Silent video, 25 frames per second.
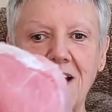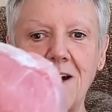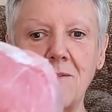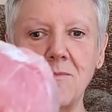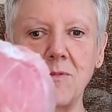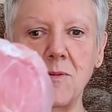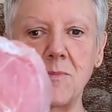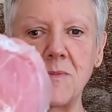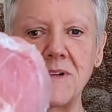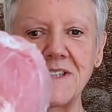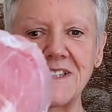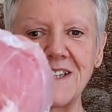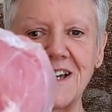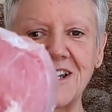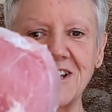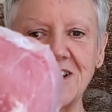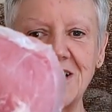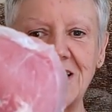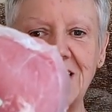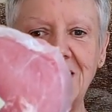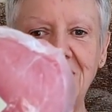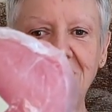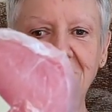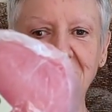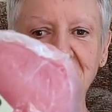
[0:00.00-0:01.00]
camera, but it's
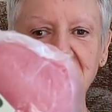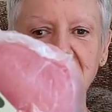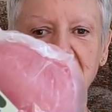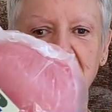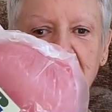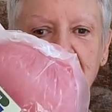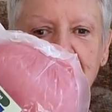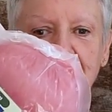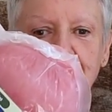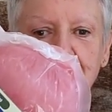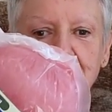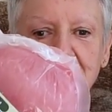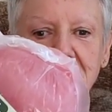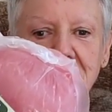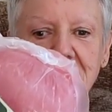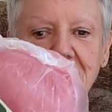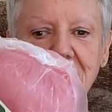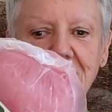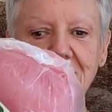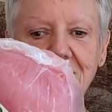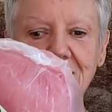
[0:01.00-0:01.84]
actually heart-shaped.